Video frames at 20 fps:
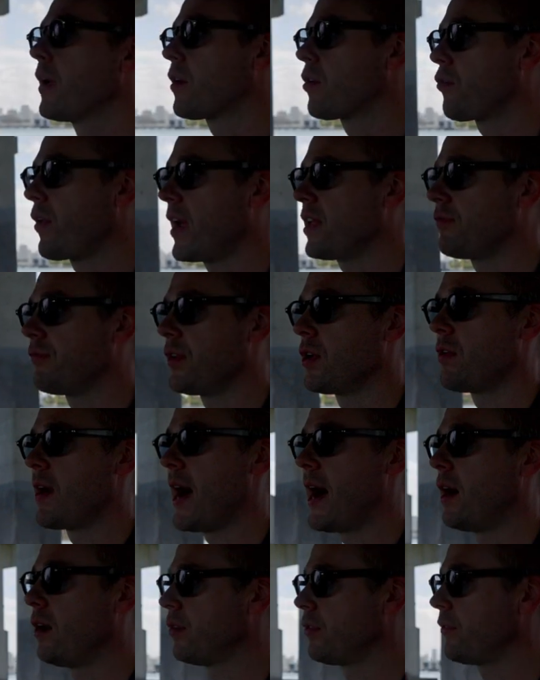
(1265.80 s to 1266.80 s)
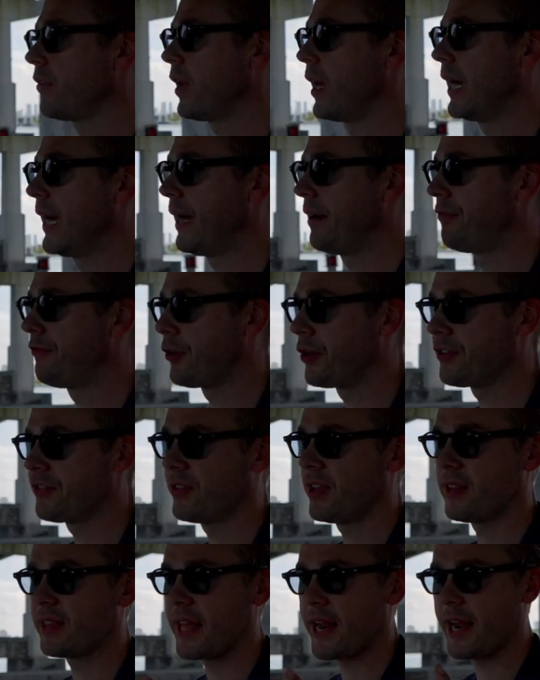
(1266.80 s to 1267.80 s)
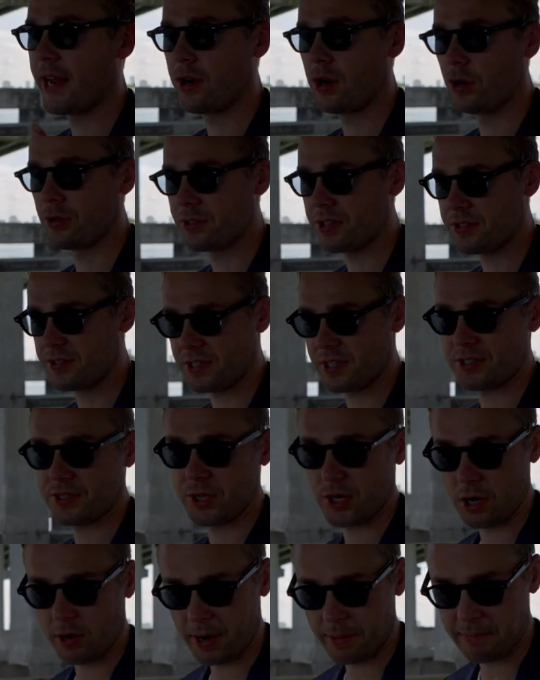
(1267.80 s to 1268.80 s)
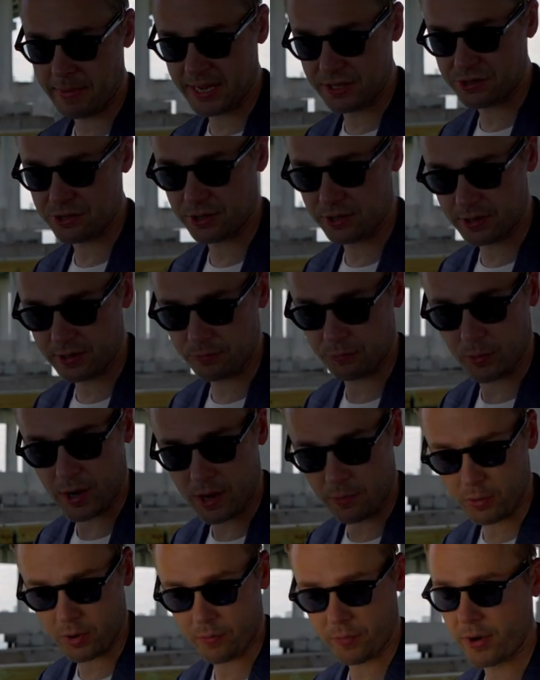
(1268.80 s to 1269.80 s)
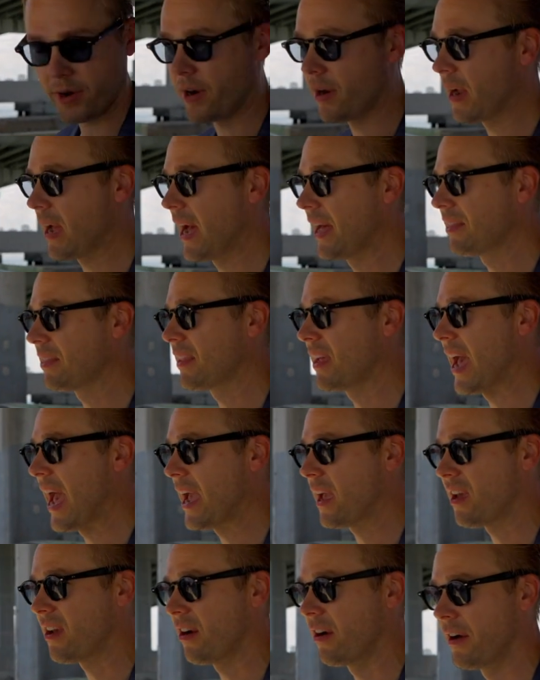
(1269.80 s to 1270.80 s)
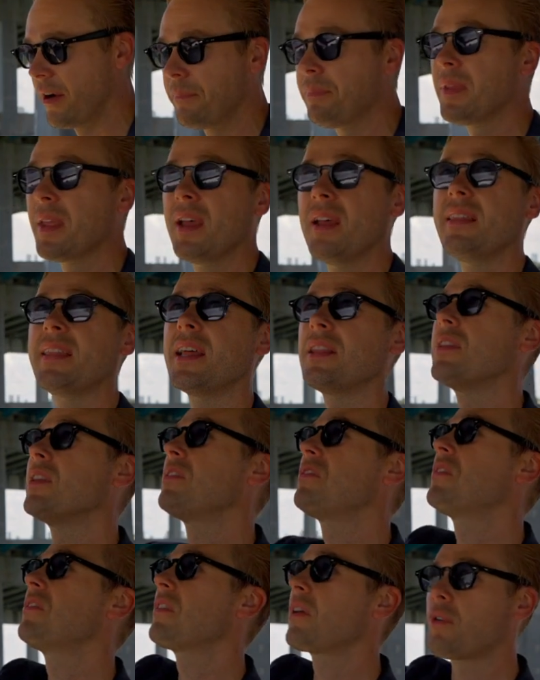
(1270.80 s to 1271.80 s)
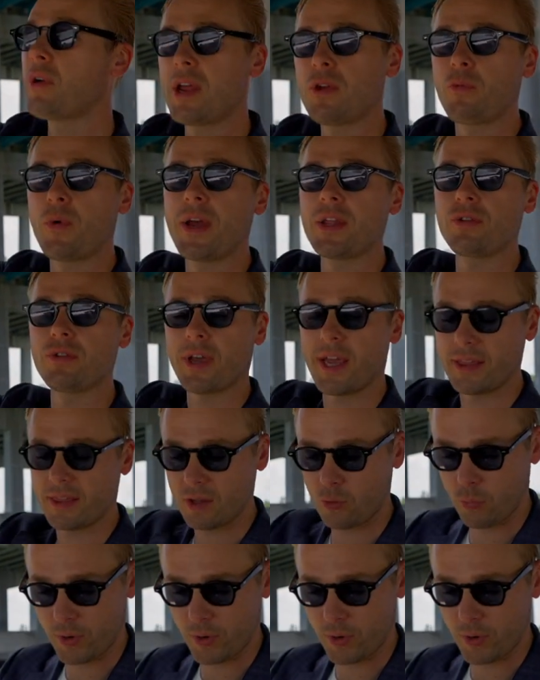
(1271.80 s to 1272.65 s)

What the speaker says: Great view out. First thing that I noticed is, you know, I mentioned while we were at the anchor that this is a great way to get the